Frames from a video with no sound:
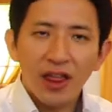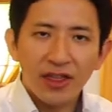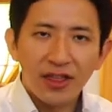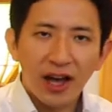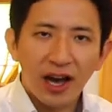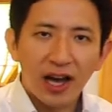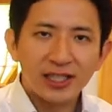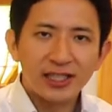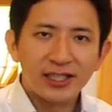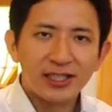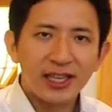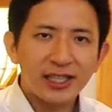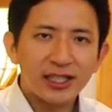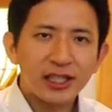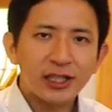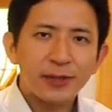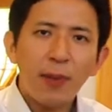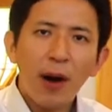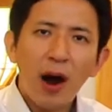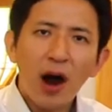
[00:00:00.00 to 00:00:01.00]
Does
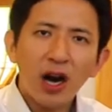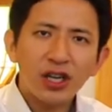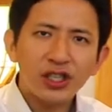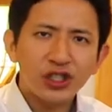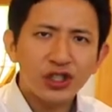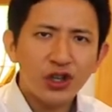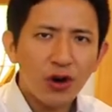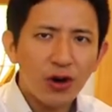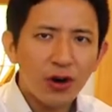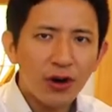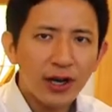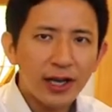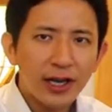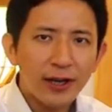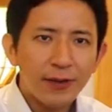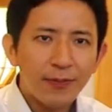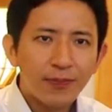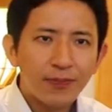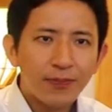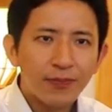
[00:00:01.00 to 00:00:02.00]
this spark joy?
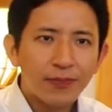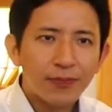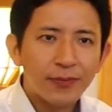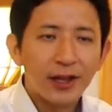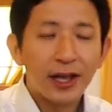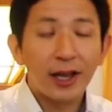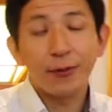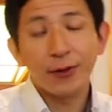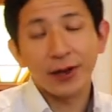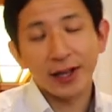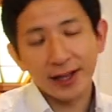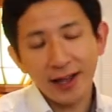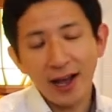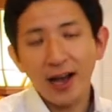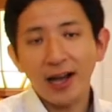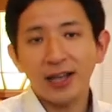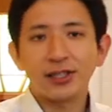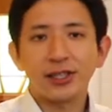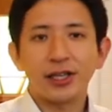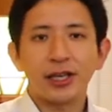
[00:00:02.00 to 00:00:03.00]
If it
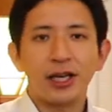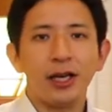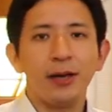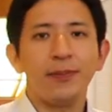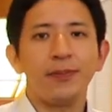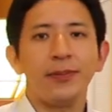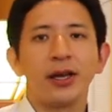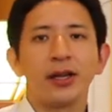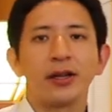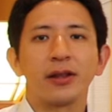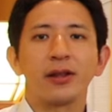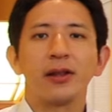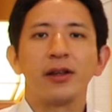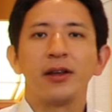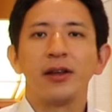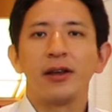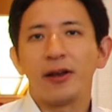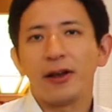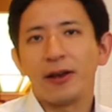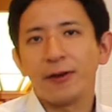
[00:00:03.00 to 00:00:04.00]
does, keep it.
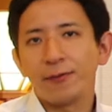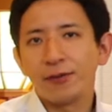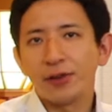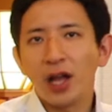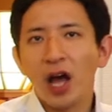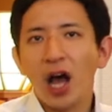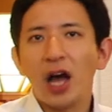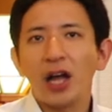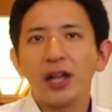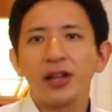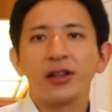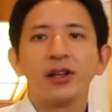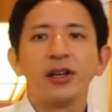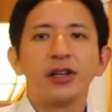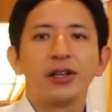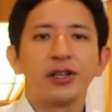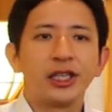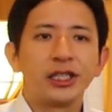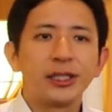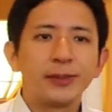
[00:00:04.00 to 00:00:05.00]
If
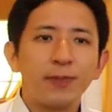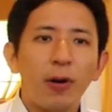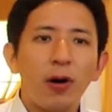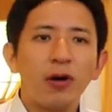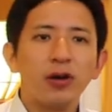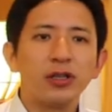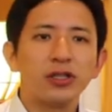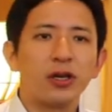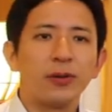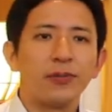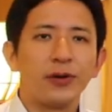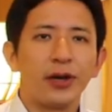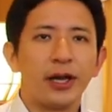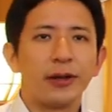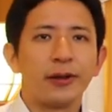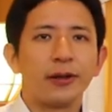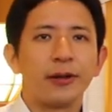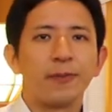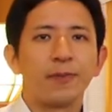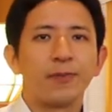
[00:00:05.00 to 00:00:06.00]
not, dispose of
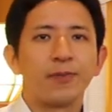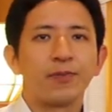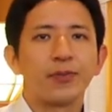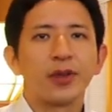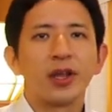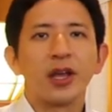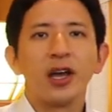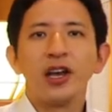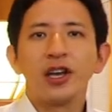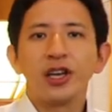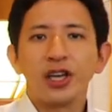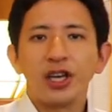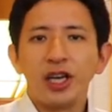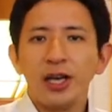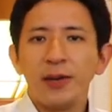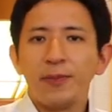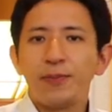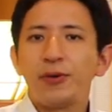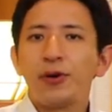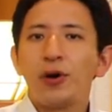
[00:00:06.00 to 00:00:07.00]
it.
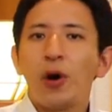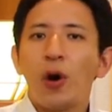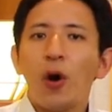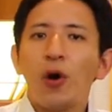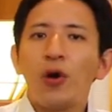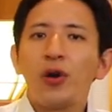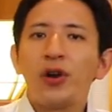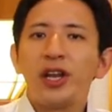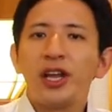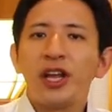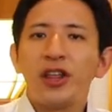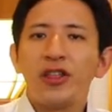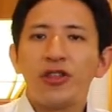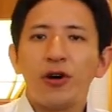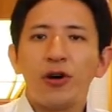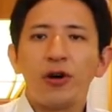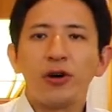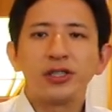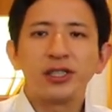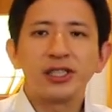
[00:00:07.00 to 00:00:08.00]
Keep only
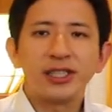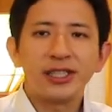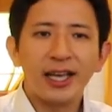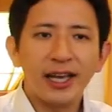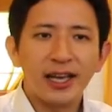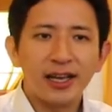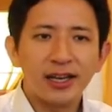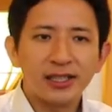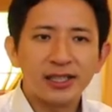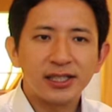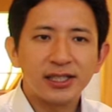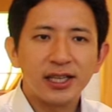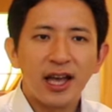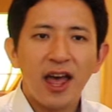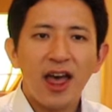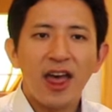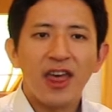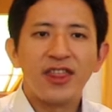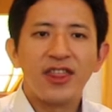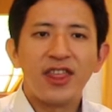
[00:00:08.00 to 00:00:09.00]
those things
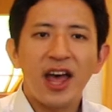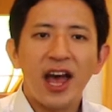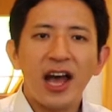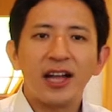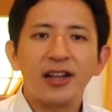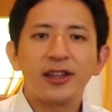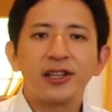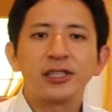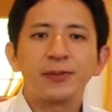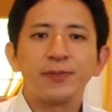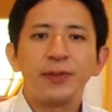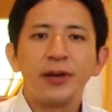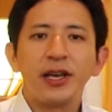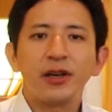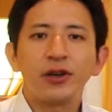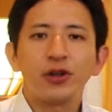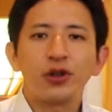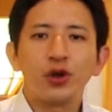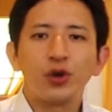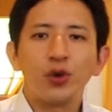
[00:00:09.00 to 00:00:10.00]
that
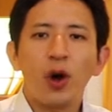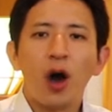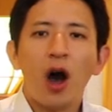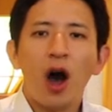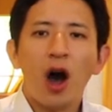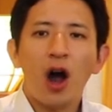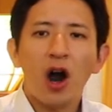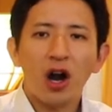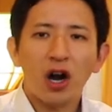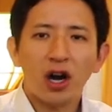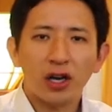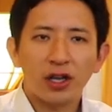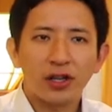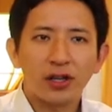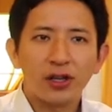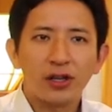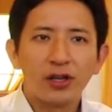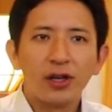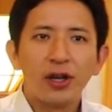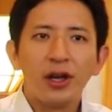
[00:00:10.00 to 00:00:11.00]
speak to your
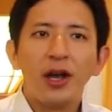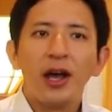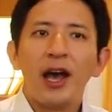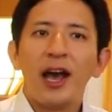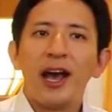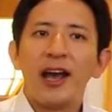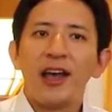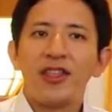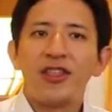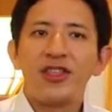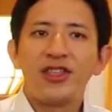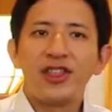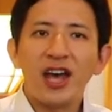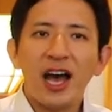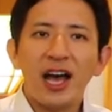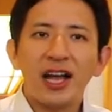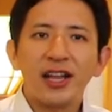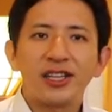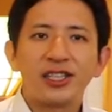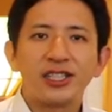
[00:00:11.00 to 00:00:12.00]
heart and
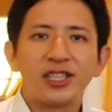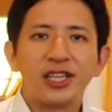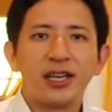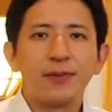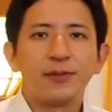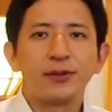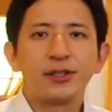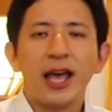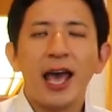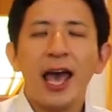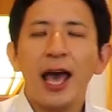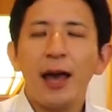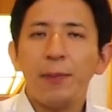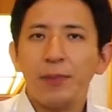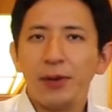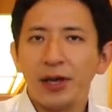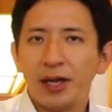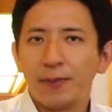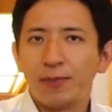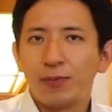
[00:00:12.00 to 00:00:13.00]
that seems
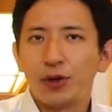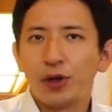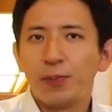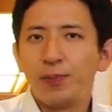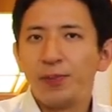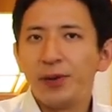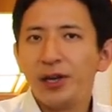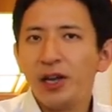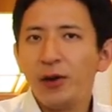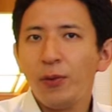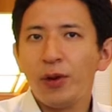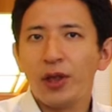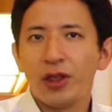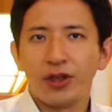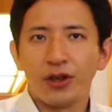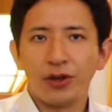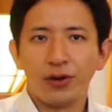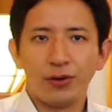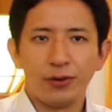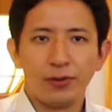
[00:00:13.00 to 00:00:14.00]
happy to be
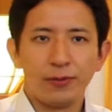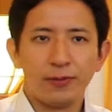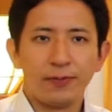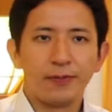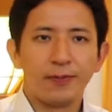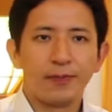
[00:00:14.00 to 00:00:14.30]
with you.